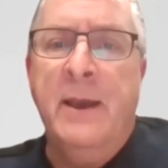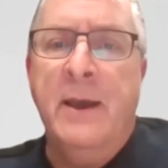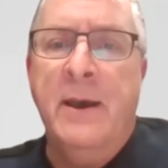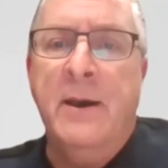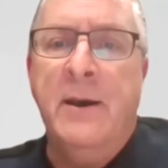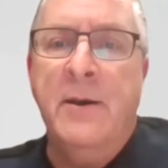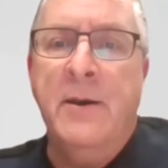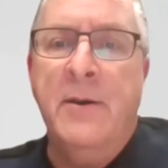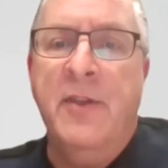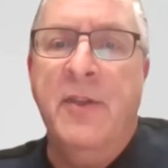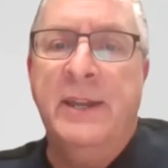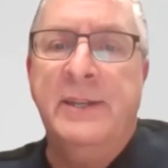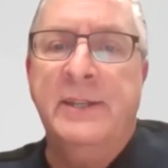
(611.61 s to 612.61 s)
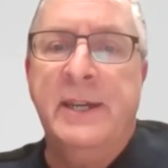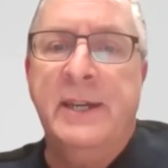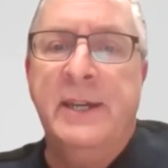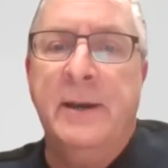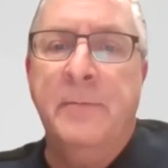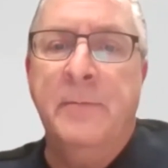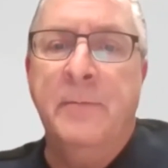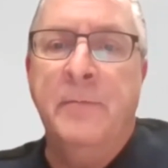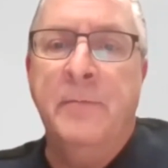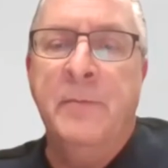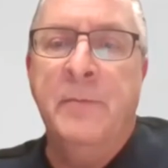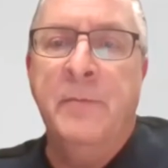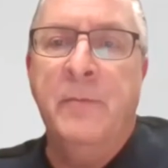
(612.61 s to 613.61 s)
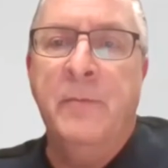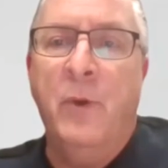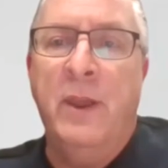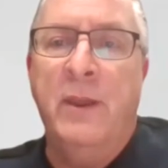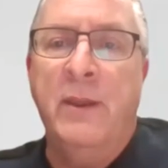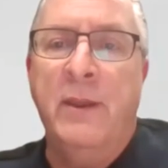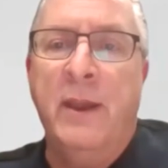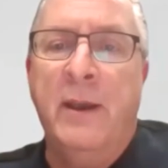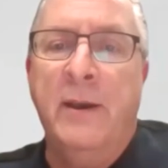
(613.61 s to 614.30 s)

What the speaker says: that we